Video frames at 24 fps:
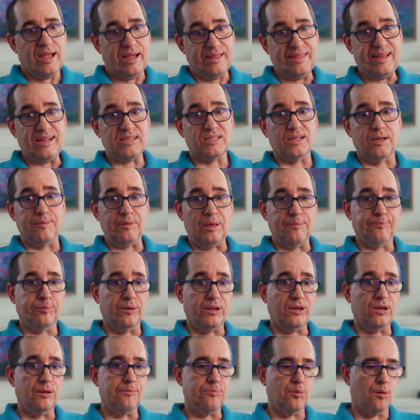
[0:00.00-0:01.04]
and that's going to be a
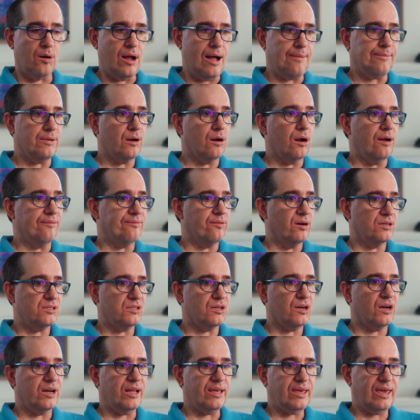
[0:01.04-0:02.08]
pretty good barometer of what
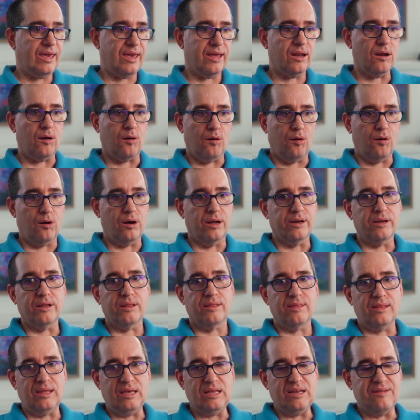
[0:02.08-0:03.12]
you're going to get on
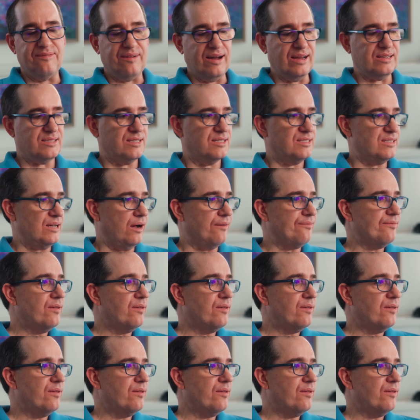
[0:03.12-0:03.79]
the device itself.